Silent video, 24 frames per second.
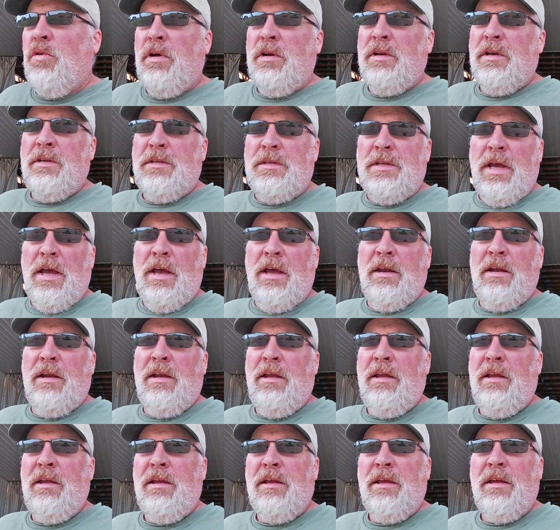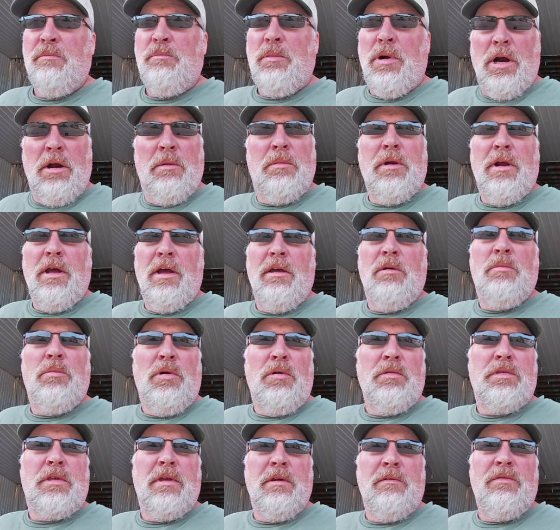1 to 10, Barb and I will
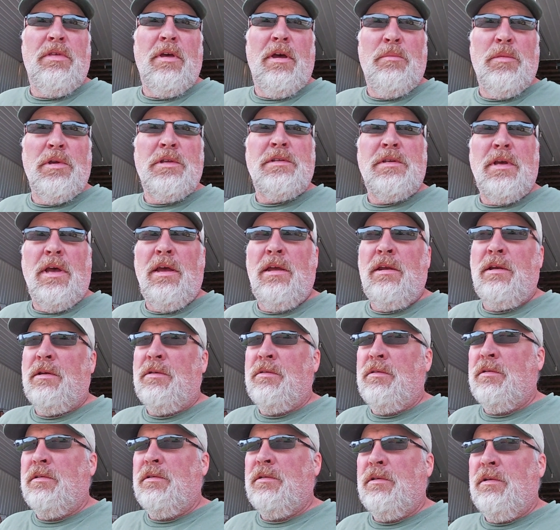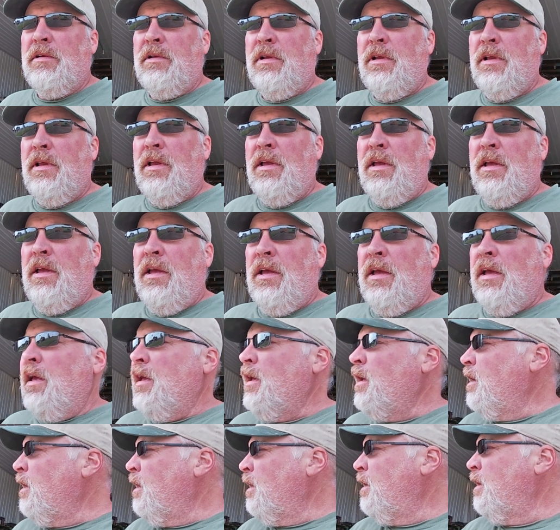both give them a 10.
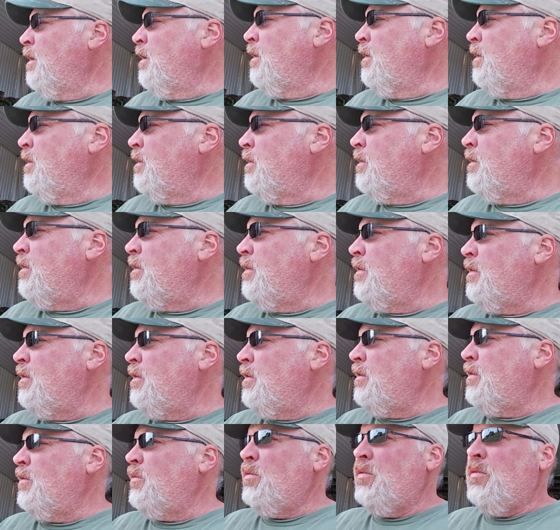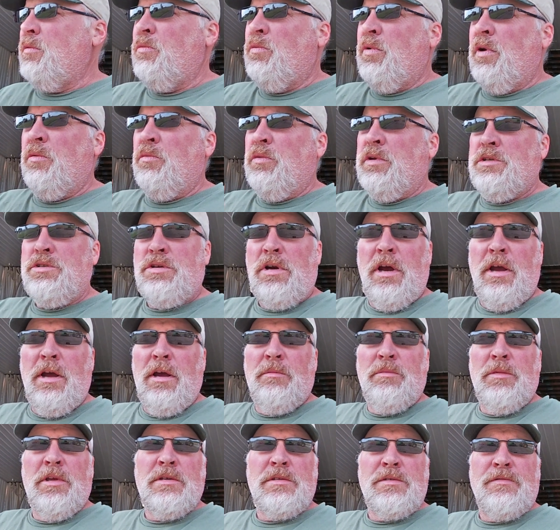And when we try
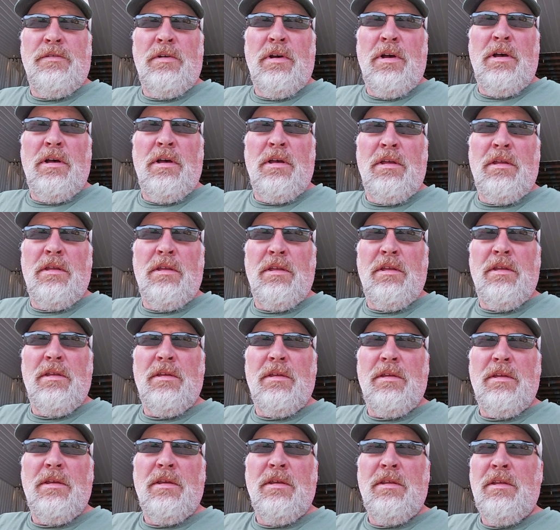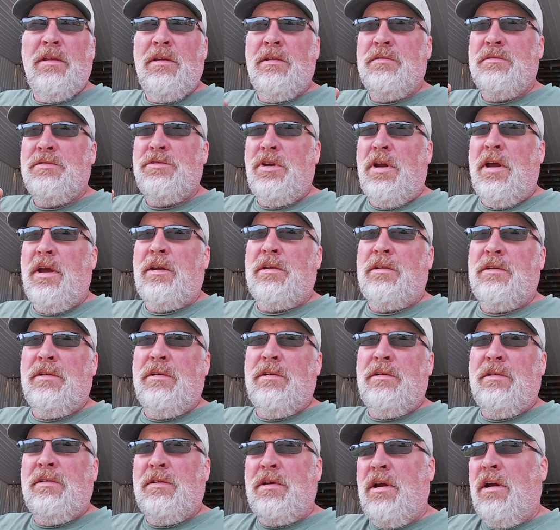them this fall in the
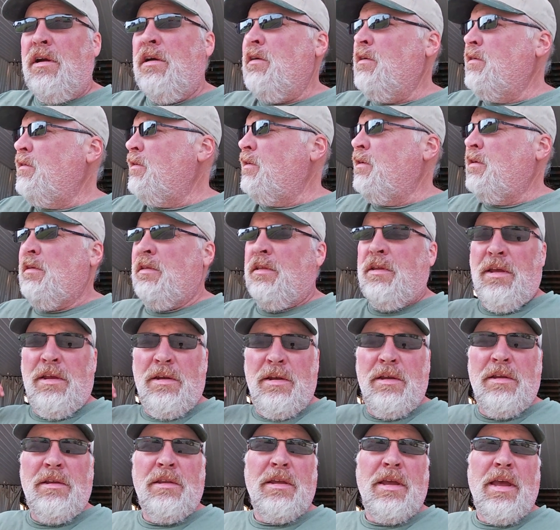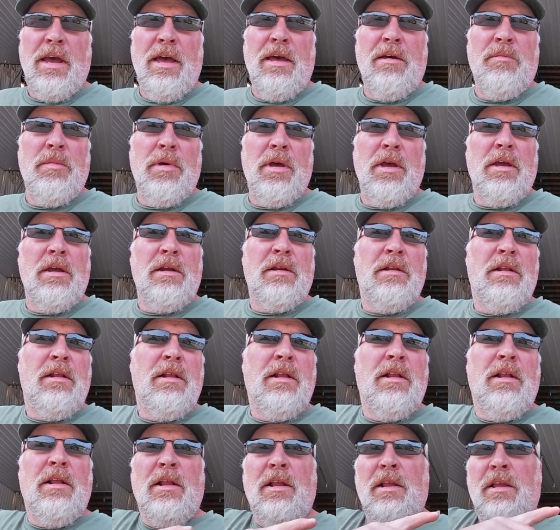tractor and cart and then in the combine,
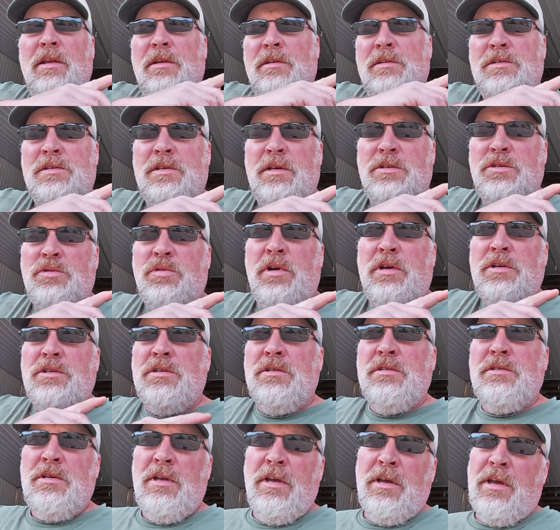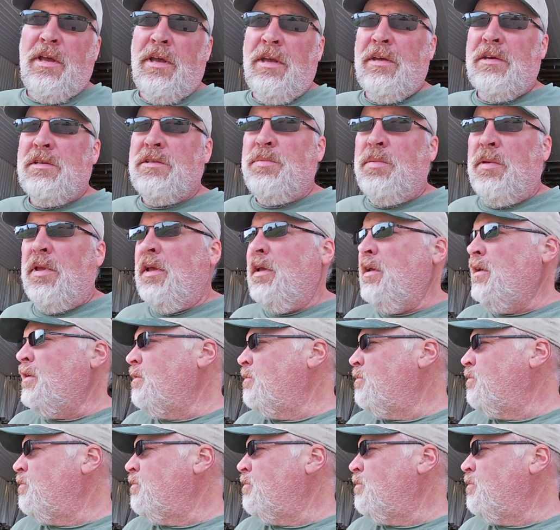in situations like I explained,